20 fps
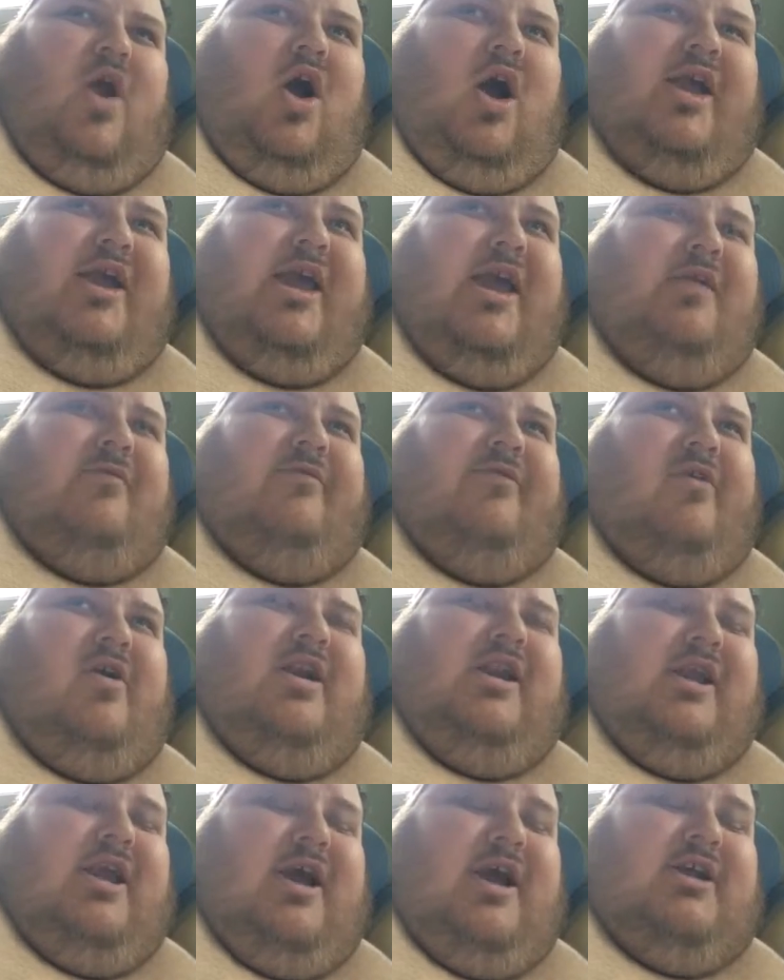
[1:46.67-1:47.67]
I can
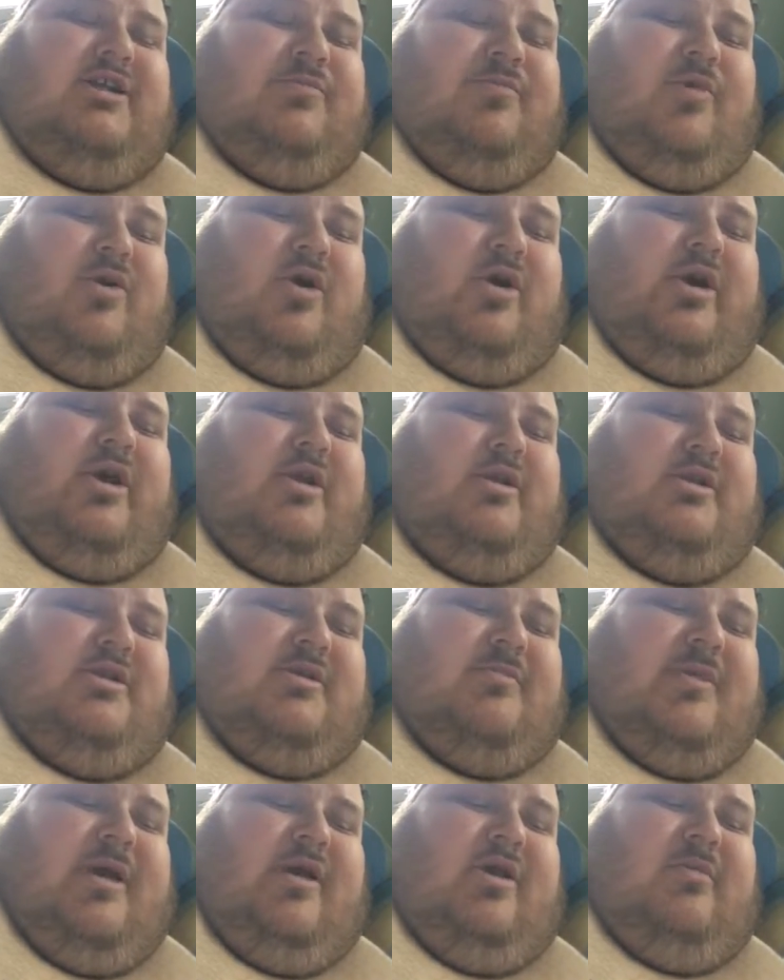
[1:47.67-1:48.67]
finally ask Brian
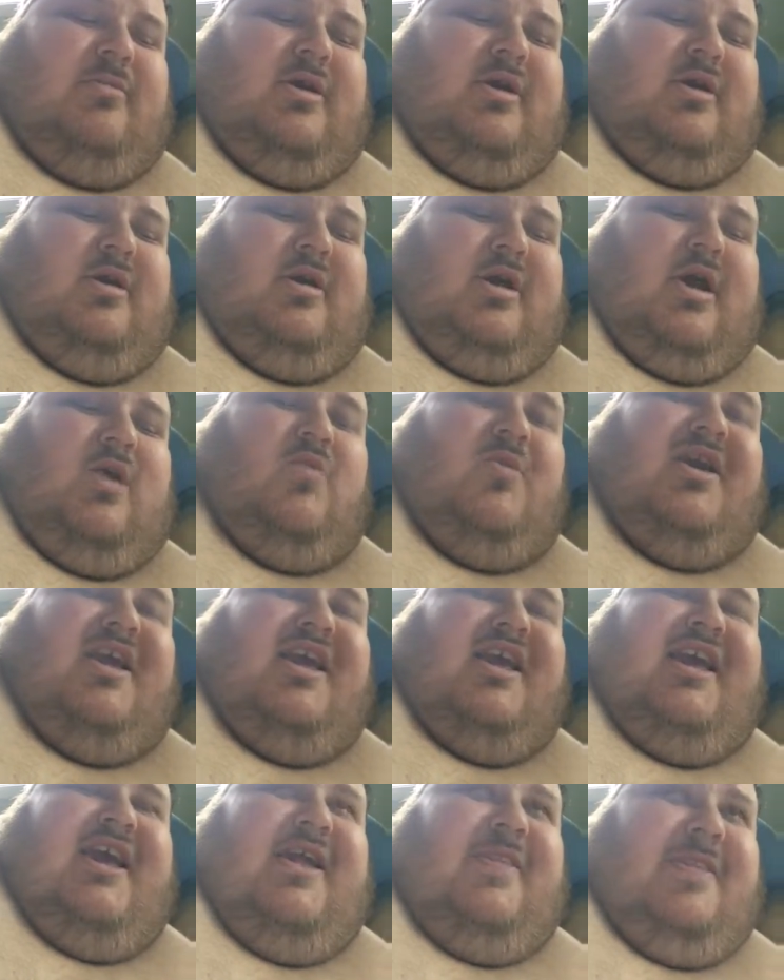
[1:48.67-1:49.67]
to marry me, and we
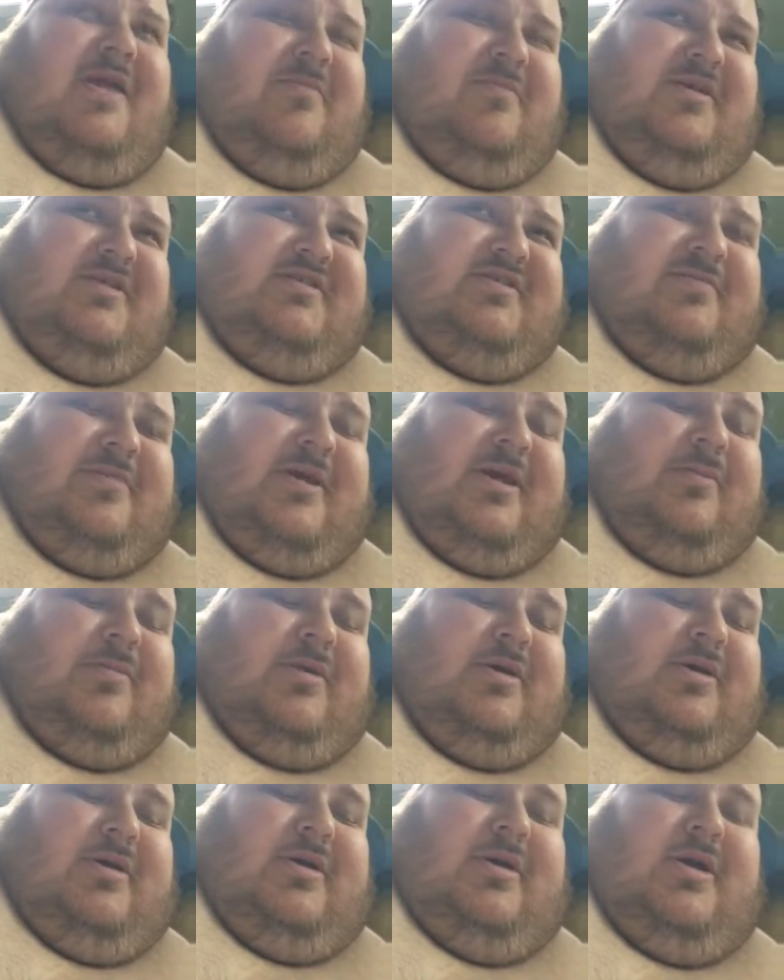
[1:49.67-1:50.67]
can get that piece of
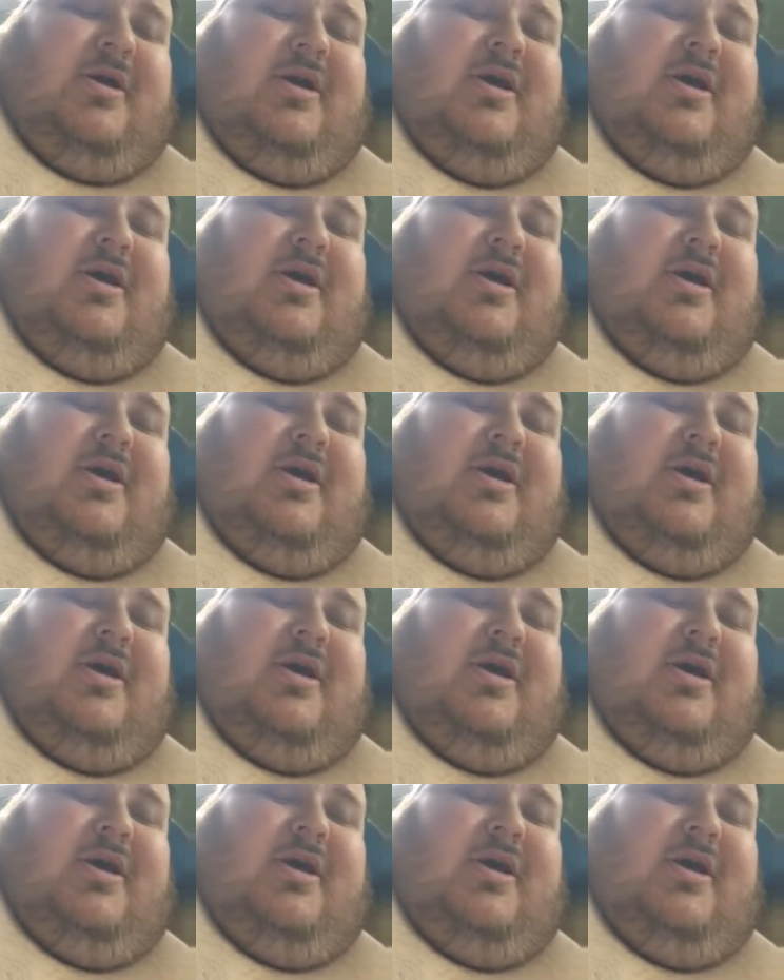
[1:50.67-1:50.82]
paper,